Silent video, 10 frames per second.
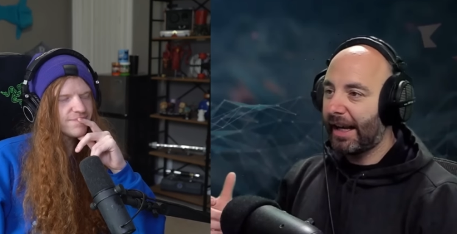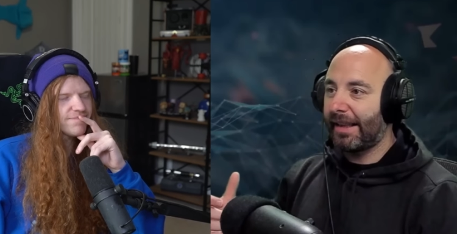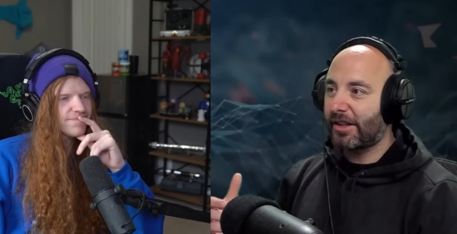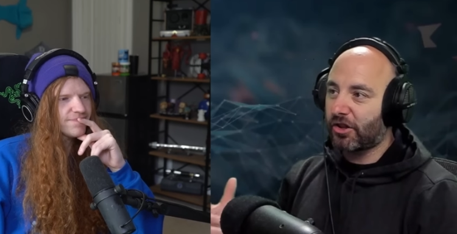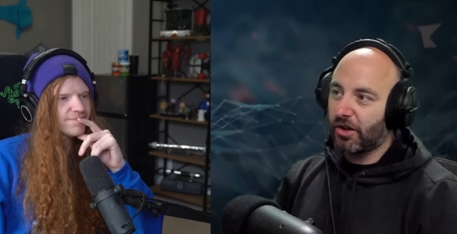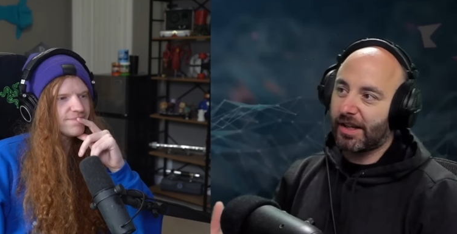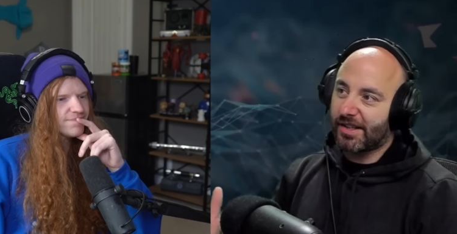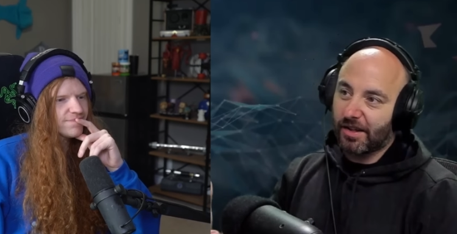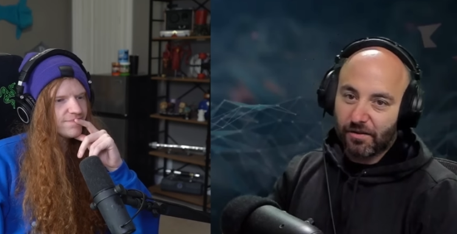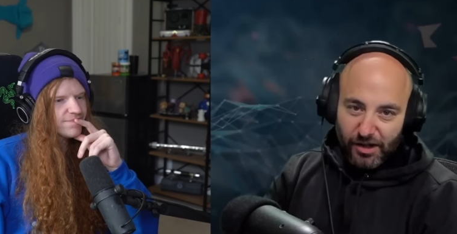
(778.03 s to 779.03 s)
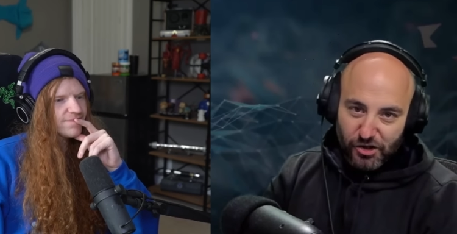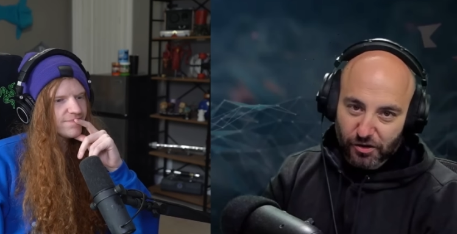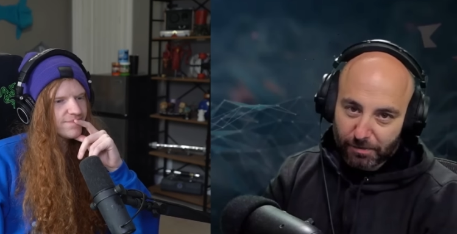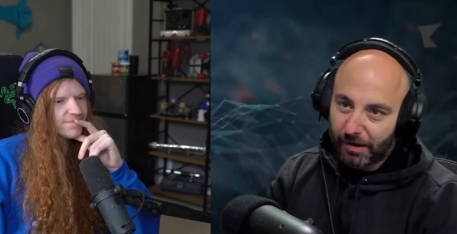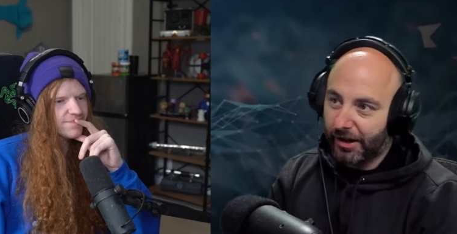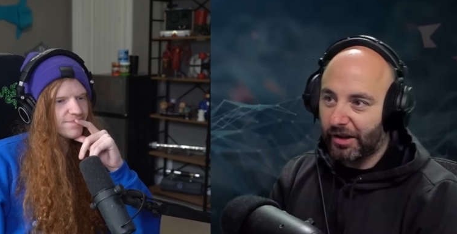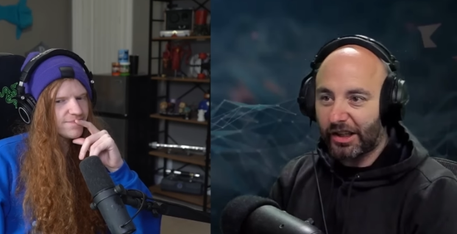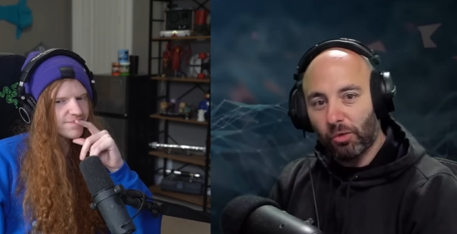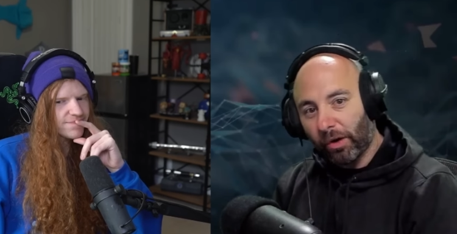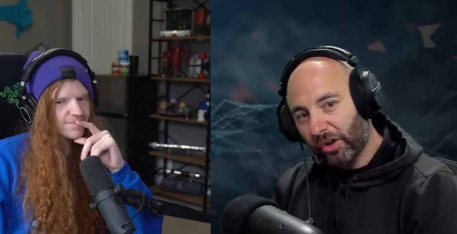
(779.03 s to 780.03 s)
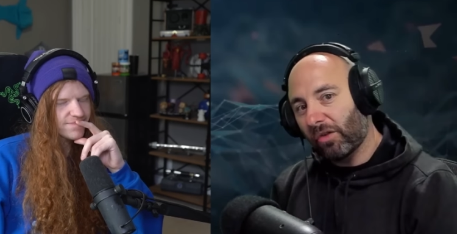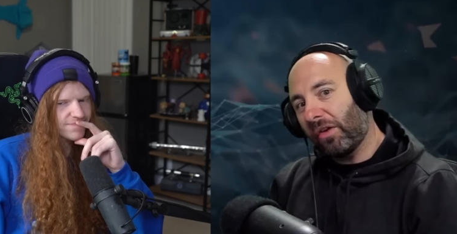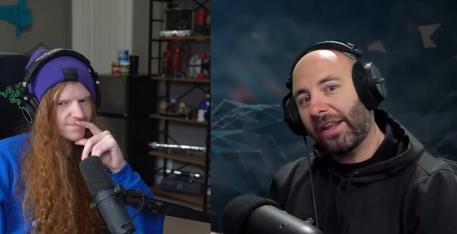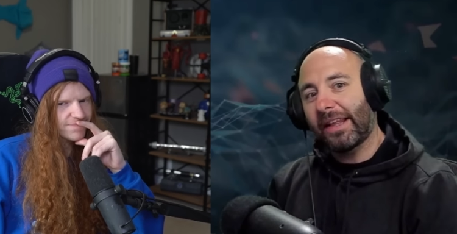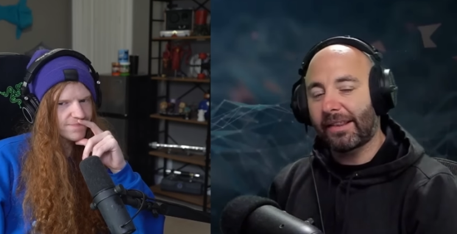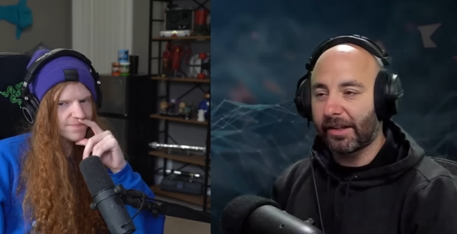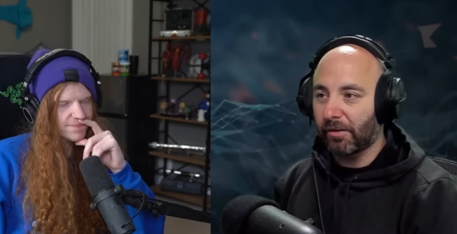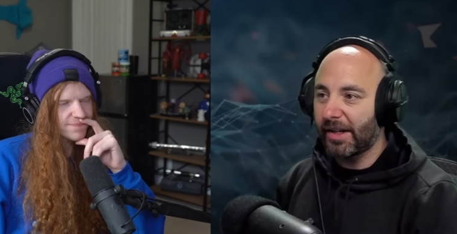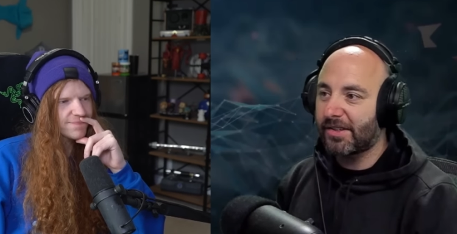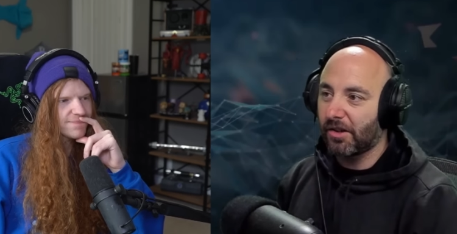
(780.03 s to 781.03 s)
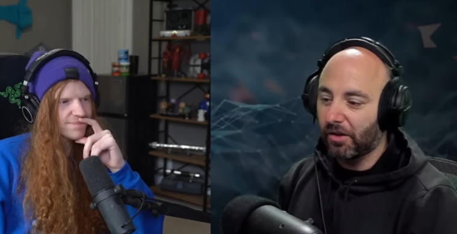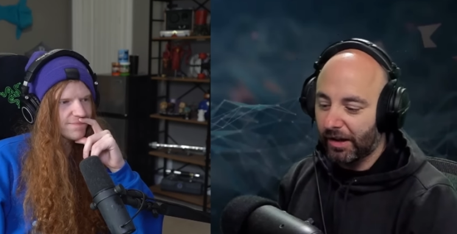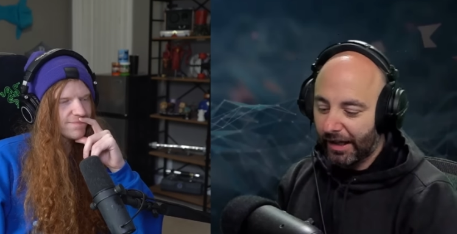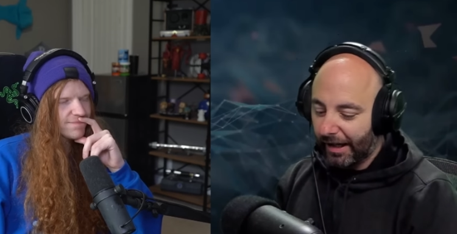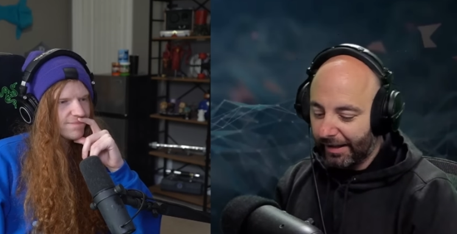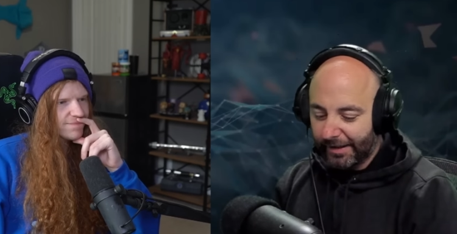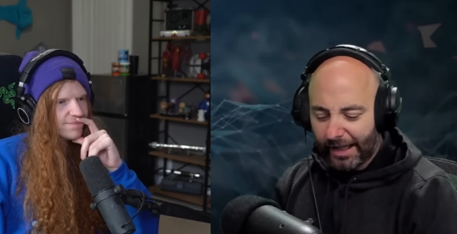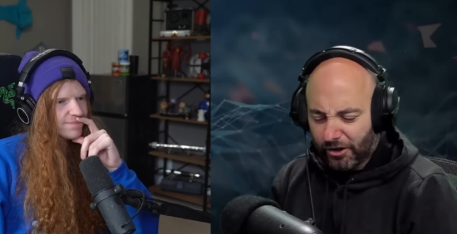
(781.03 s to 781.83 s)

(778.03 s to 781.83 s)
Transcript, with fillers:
Speaker 1: And that's good as an adventuring player. Like you want to go find that thing, right? So yeah,